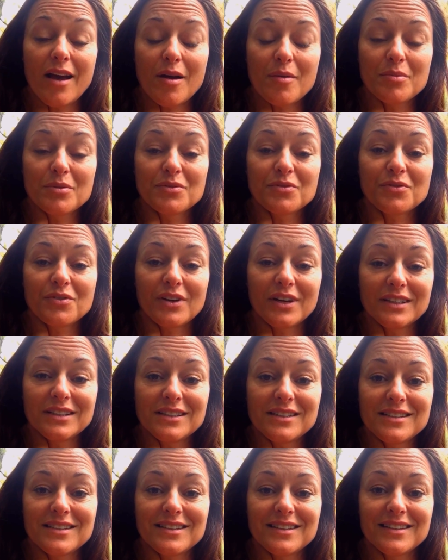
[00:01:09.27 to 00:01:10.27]
But
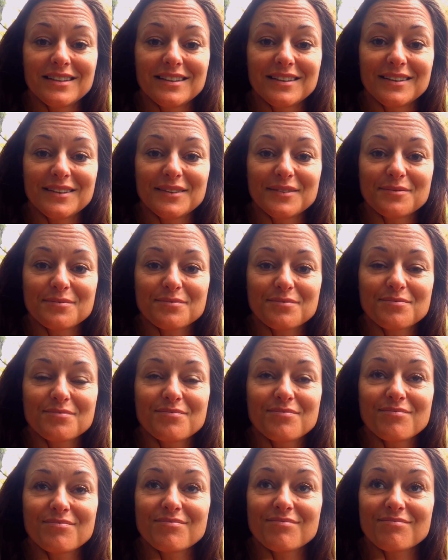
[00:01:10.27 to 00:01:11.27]
finding
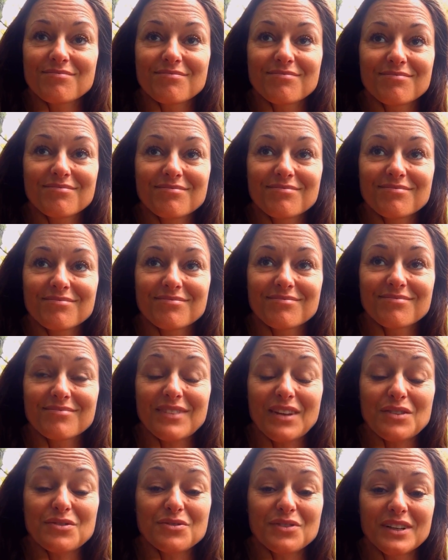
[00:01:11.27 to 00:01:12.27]

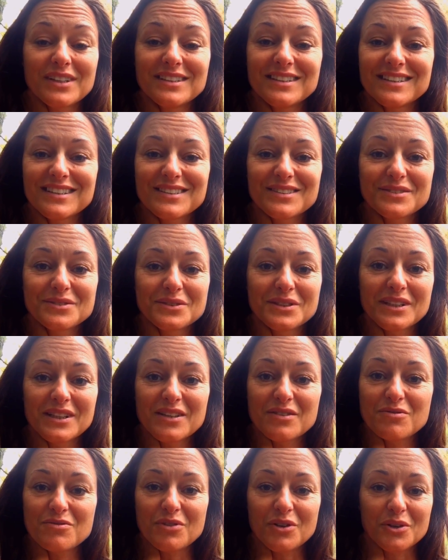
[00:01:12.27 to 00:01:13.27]
a
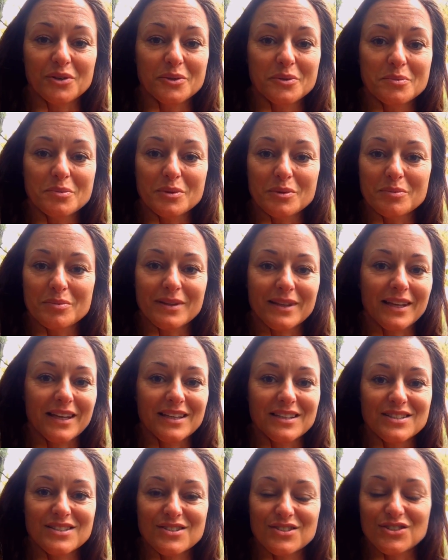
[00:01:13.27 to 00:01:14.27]
really vulnerable
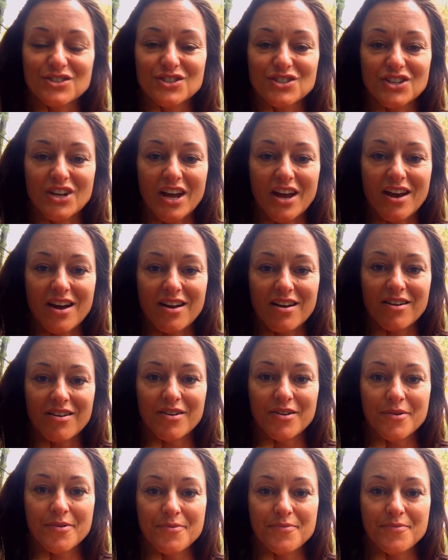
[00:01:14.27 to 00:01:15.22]
place to share,